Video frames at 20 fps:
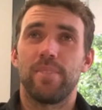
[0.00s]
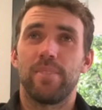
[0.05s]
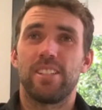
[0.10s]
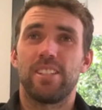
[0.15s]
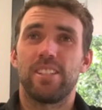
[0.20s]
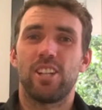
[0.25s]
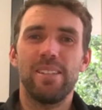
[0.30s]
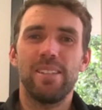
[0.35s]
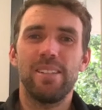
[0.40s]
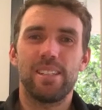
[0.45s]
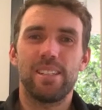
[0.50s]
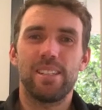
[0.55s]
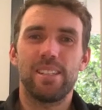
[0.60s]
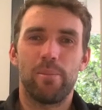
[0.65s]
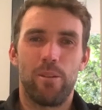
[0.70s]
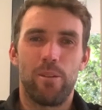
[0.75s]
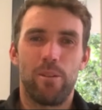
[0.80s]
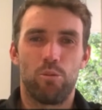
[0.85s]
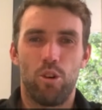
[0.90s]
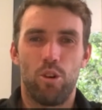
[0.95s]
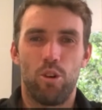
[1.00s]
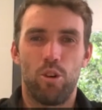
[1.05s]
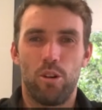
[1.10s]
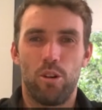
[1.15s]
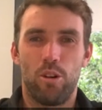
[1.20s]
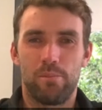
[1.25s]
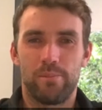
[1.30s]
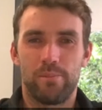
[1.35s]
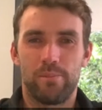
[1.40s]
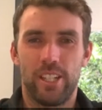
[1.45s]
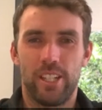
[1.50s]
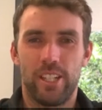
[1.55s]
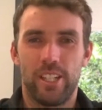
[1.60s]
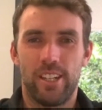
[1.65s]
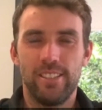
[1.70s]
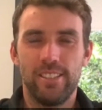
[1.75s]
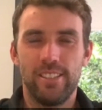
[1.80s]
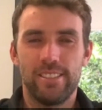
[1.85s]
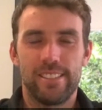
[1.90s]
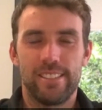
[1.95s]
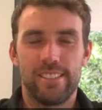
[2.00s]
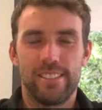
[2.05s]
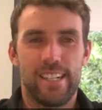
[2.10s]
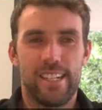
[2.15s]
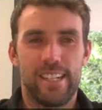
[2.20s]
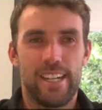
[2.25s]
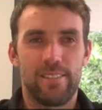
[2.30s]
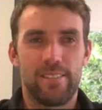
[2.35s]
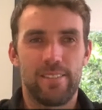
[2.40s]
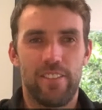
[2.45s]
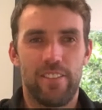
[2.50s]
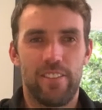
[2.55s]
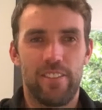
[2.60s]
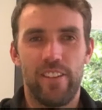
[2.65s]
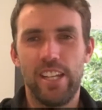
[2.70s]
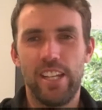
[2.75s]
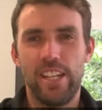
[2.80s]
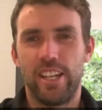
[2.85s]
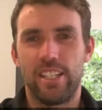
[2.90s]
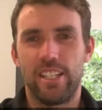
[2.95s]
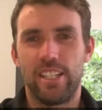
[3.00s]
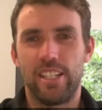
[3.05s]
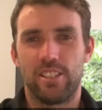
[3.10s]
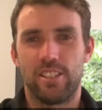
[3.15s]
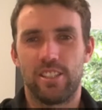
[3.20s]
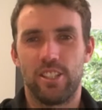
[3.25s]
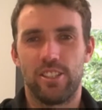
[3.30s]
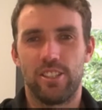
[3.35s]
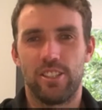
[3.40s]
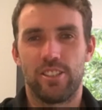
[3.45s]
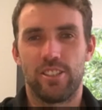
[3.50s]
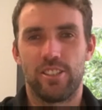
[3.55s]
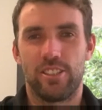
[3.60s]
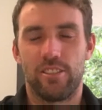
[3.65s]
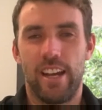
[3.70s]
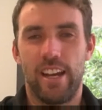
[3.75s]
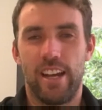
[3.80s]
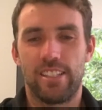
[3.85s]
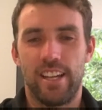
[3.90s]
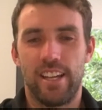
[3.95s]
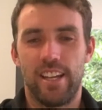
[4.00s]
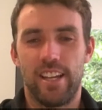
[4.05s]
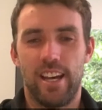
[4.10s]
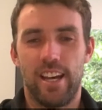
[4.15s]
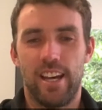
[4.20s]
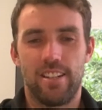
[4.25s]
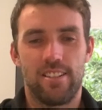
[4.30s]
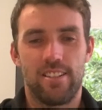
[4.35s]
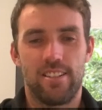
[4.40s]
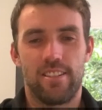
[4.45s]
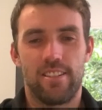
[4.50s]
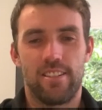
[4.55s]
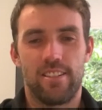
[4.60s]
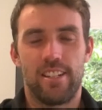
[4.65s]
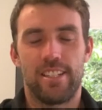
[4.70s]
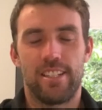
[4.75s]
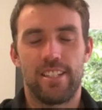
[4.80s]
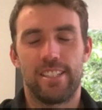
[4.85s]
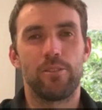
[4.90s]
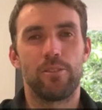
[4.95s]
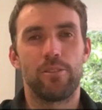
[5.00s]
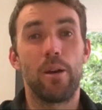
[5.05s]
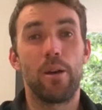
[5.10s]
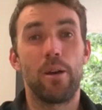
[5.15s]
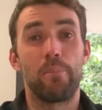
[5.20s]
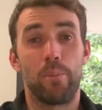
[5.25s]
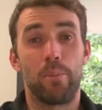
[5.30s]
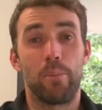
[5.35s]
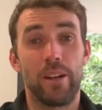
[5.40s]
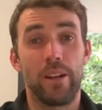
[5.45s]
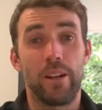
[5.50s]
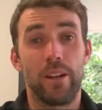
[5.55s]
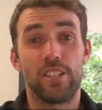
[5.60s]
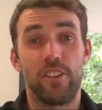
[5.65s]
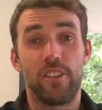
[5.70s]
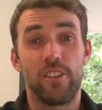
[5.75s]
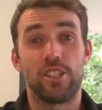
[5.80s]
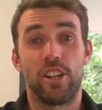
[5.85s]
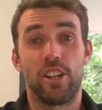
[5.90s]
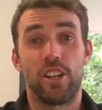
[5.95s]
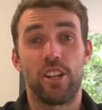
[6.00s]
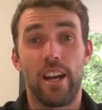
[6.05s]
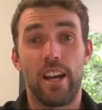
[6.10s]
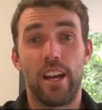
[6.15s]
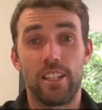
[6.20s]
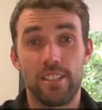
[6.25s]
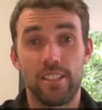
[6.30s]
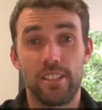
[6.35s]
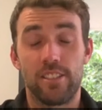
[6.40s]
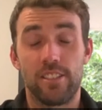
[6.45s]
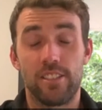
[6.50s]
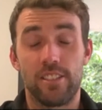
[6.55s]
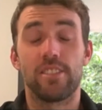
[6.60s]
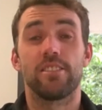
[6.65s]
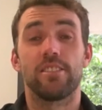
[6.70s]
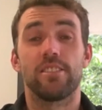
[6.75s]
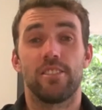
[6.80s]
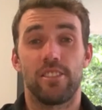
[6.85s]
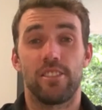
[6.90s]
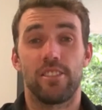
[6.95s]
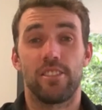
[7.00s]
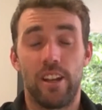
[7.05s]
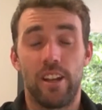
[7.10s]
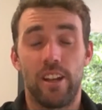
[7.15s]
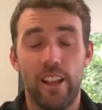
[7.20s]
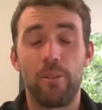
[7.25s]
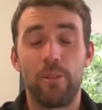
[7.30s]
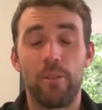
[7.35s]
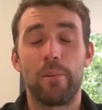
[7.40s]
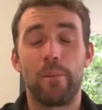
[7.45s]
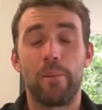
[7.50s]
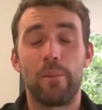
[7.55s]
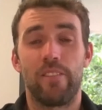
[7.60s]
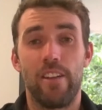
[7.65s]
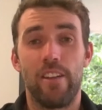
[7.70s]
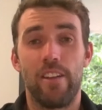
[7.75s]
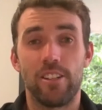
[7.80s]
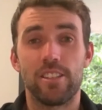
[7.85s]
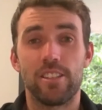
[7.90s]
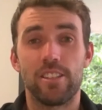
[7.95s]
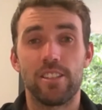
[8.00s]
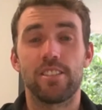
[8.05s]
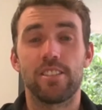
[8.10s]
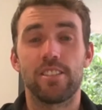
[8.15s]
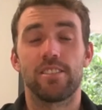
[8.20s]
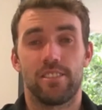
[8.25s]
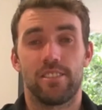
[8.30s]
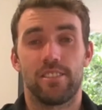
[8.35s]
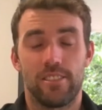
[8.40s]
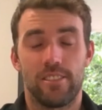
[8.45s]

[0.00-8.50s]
It's got to be somewhere warm, like Fiji's good to race at. British Virgin Islands, another one of my favourites.